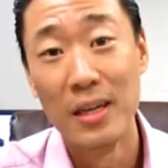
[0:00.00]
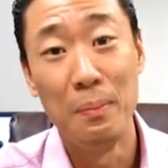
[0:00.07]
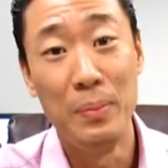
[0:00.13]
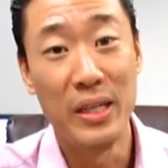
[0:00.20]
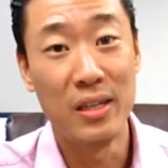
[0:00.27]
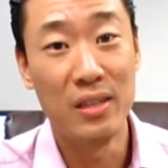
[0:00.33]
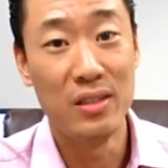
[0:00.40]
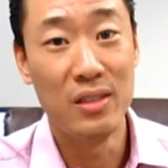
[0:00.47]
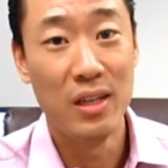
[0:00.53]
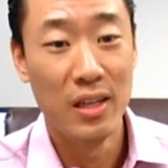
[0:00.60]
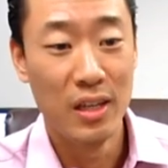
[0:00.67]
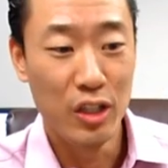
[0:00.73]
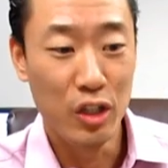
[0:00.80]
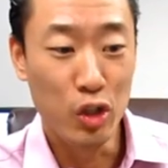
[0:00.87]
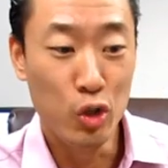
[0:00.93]
because
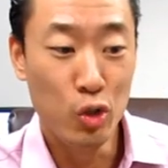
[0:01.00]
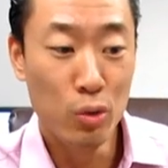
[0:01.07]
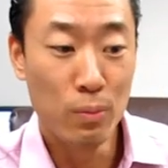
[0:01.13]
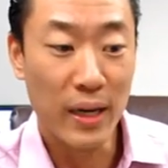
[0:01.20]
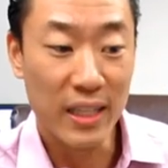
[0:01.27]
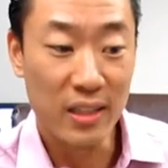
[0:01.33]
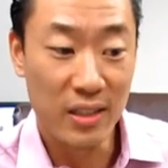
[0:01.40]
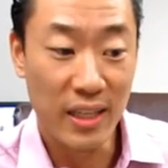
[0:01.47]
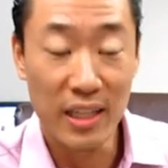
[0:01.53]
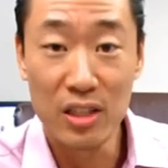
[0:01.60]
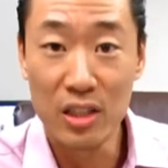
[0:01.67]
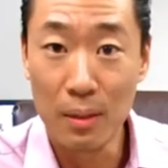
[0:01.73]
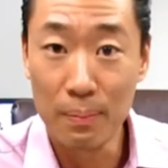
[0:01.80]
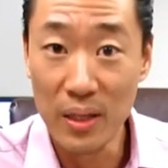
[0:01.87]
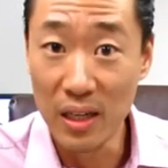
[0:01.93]
you might say
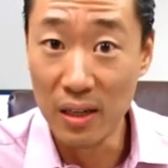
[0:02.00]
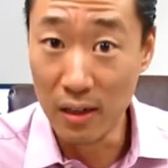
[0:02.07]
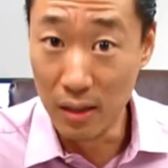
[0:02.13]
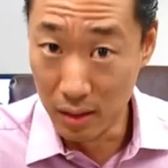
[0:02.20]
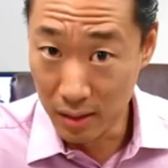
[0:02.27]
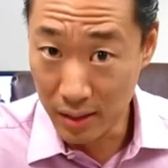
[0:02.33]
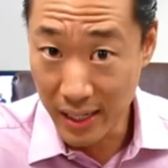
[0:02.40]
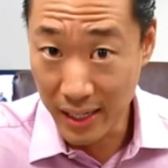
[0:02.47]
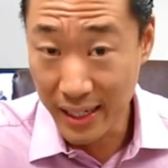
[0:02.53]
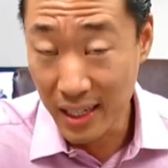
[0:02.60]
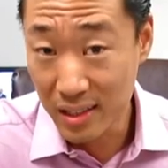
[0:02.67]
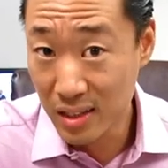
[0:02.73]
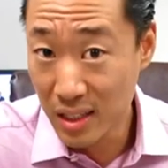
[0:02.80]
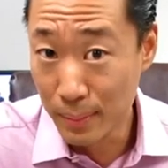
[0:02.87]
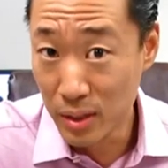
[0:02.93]
something that
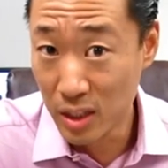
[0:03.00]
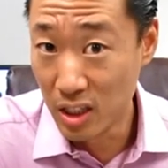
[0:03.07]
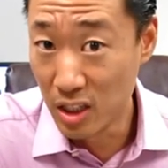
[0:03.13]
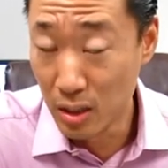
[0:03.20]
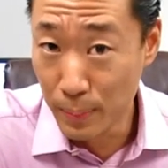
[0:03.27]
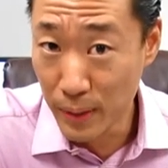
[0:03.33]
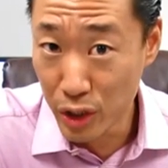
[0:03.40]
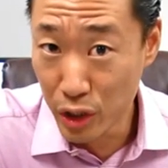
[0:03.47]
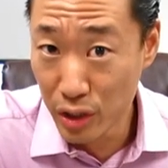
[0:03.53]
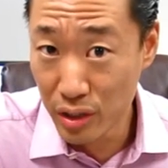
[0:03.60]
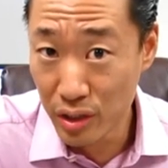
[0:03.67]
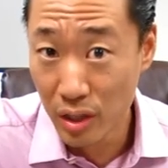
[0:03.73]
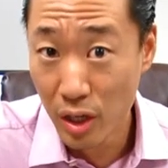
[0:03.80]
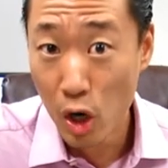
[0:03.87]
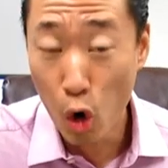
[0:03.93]
gets them
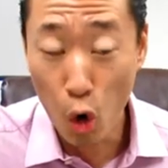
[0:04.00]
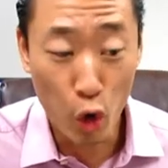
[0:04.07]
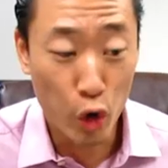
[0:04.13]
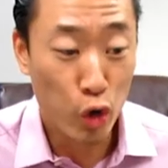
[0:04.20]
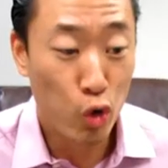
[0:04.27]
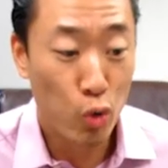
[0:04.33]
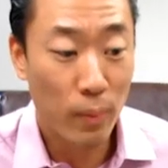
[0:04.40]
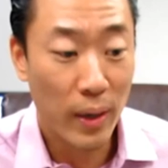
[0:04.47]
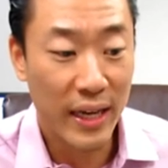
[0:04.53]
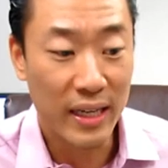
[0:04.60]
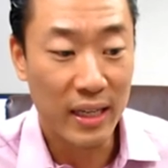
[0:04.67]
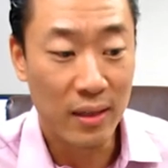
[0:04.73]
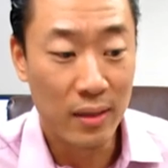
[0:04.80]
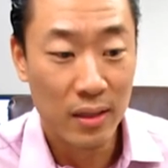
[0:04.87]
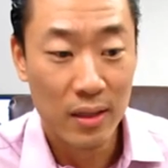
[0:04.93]
suspicious or you
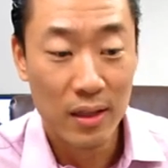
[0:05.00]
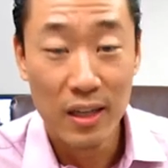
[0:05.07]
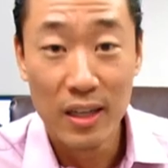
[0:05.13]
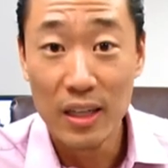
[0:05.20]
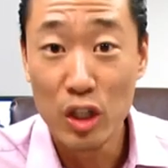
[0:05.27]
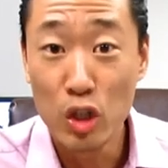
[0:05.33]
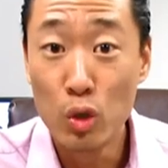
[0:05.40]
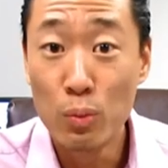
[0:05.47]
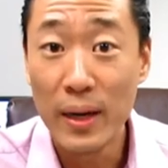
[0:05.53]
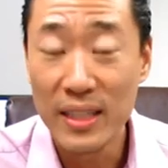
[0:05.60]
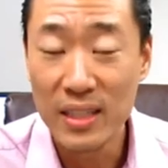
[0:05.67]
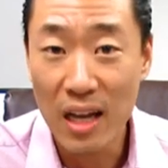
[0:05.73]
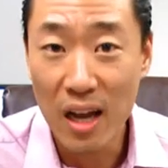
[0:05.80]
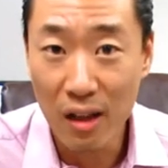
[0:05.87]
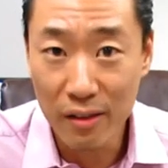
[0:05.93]
might you
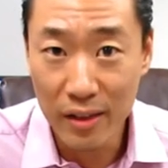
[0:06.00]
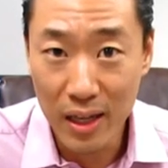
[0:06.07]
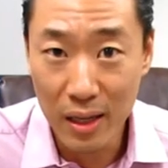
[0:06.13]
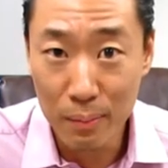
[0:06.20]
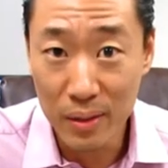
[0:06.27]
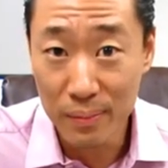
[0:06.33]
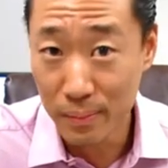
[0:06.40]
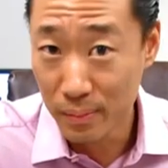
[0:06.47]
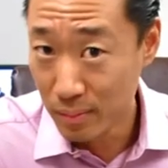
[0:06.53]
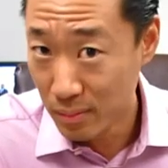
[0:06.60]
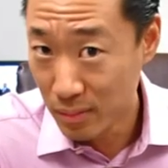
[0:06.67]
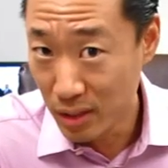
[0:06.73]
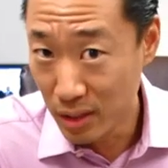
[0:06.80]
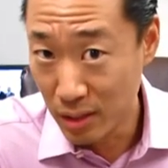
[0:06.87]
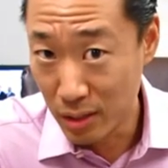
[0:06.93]
might tell them,
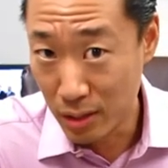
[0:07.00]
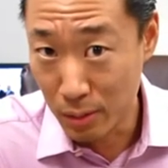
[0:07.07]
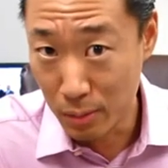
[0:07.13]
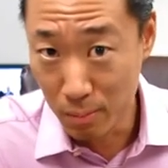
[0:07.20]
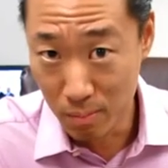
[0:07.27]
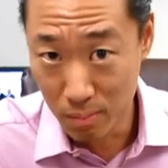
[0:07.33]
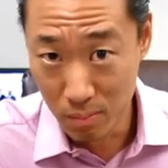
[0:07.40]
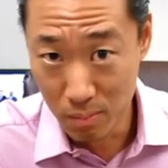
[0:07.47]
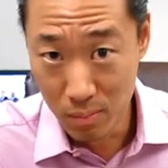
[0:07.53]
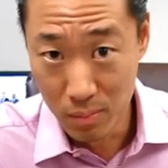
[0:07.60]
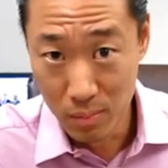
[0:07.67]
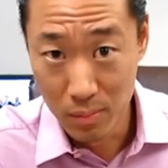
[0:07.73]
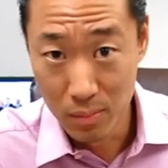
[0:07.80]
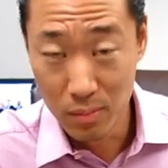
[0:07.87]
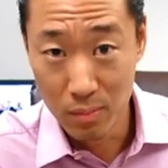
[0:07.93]
you know,
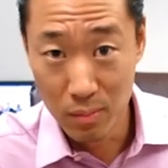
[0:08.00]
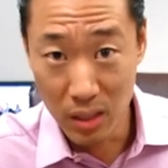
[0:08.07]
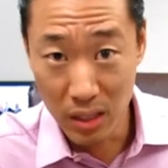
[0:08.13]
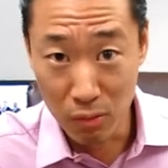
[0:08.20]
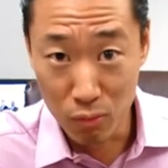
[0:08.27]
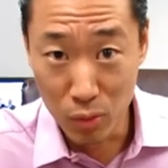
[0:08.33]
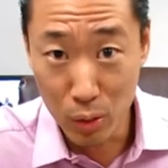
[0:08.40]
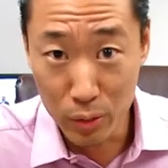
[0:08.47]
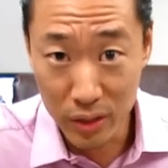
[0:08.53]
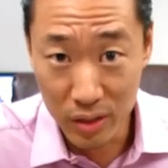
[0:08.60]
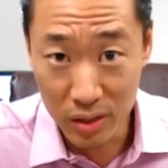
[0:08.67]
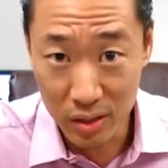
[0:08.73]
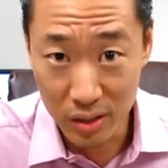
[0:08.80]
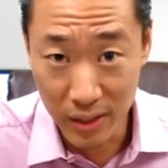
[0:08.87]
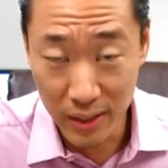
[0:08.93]

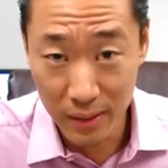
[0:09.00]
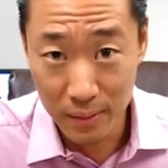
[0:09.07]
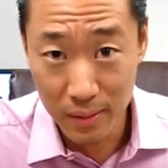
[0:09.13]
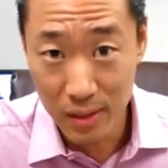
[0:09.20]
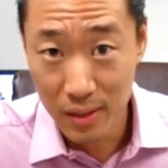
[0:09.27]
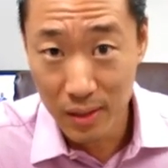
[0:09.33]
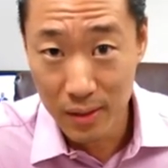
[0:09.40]
erroneously